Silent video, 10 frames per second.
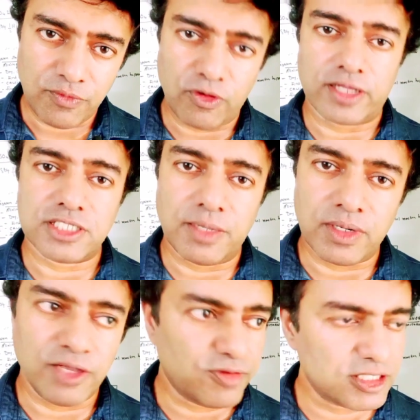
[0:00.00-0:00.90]
For
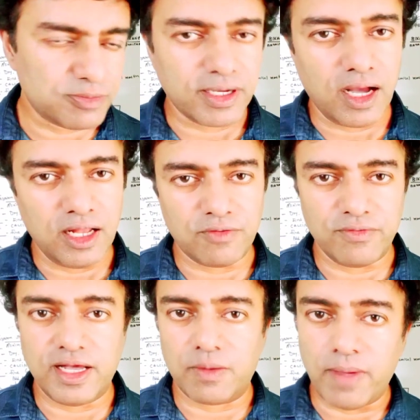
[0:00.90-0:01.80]
example, if it is Bikaner,
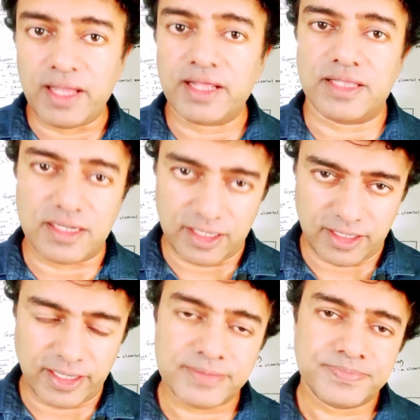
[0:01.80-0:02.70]
we are mining that
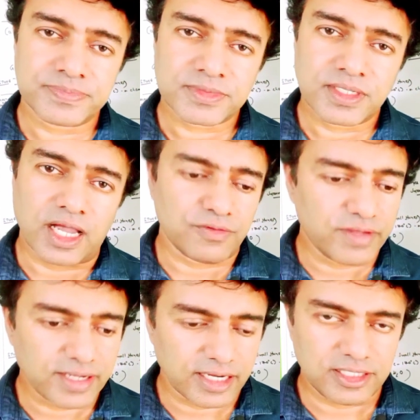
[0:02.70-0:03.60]
area and
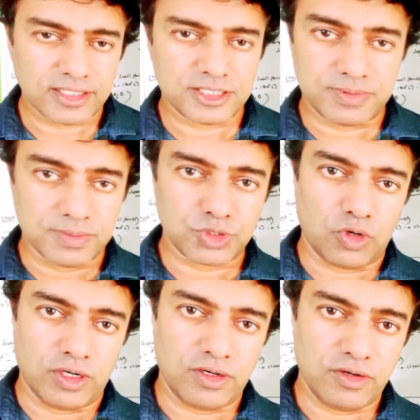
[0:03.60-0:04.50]
we get the gypsum
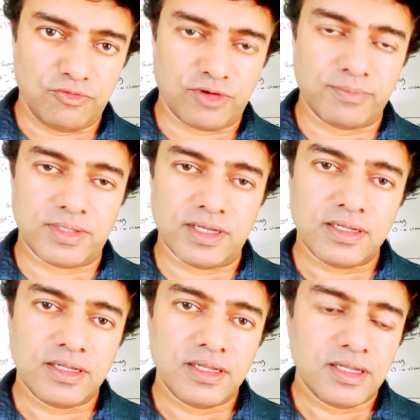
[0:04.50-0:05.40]
stone from the
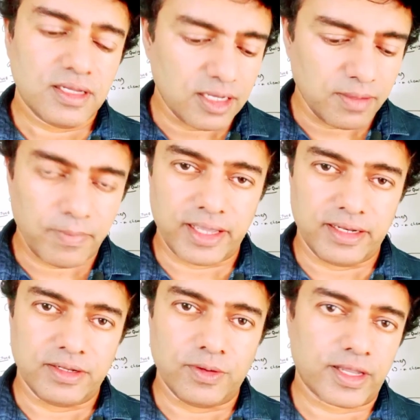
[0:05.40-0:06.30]
uh,
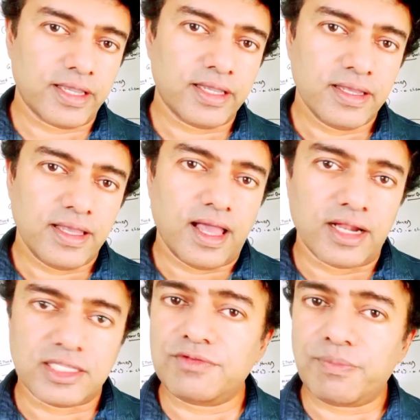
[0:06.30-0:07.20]
mine, okay,
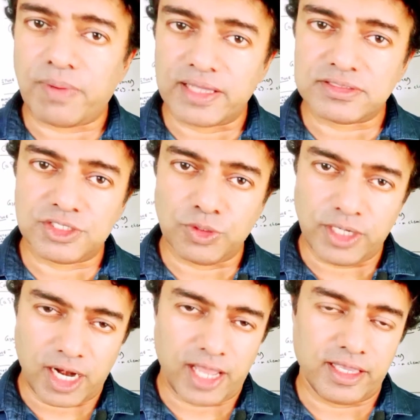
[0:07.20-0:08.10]
and then we place it to
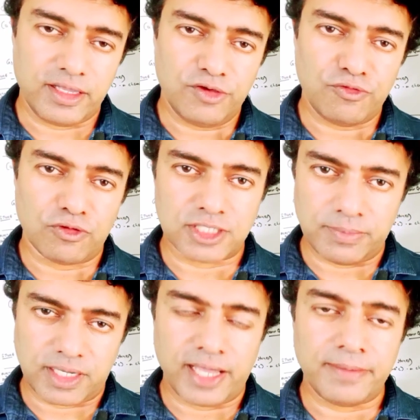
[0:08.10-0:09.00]
dry for
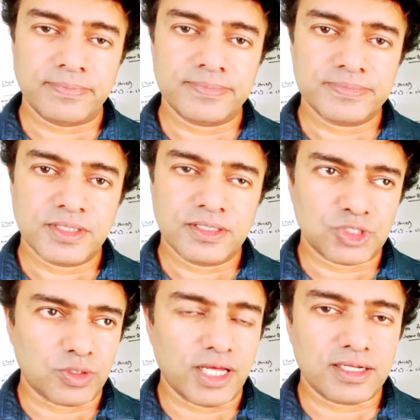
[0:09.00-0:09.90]
some time
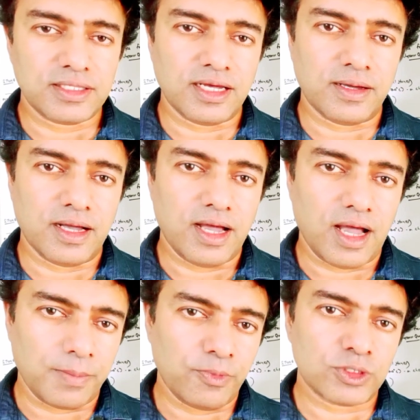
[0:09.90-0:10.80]
so that the
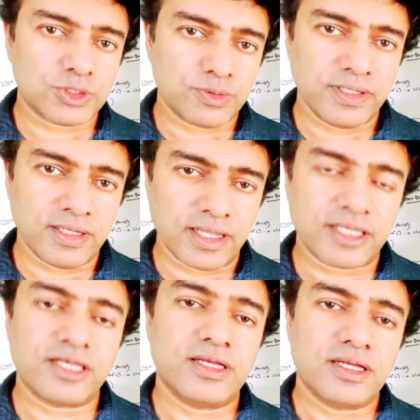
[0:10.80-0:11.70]

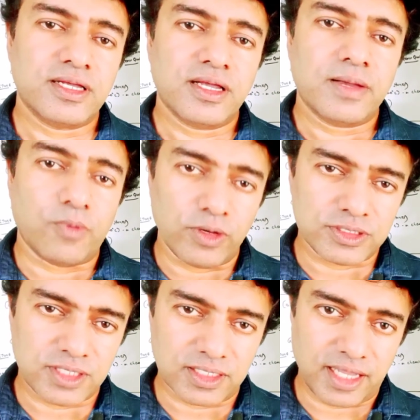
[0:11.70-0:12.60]
atmospheric
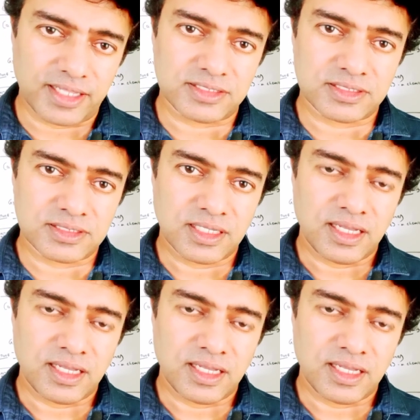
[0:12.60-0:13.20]
moisture that is